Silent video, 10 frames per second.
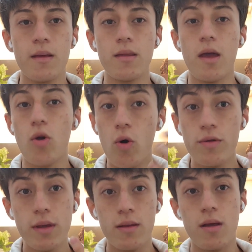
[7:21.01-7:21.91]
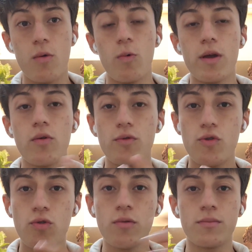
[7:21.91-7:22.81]
the content that we
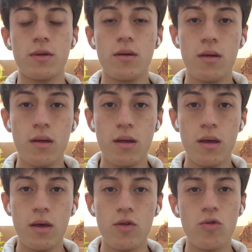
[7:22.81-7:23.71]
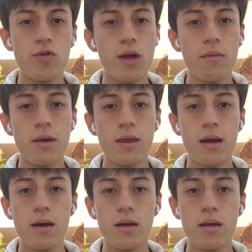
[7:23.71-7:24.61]
consume in social
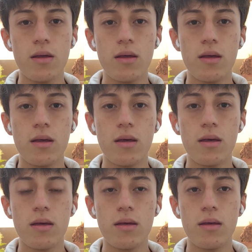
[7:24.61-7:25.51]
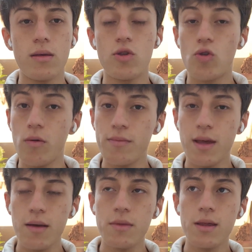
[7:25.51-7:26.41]
media
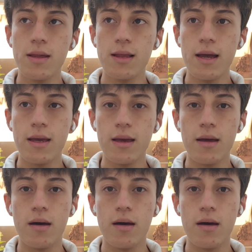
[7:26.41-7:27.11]
sometimes is like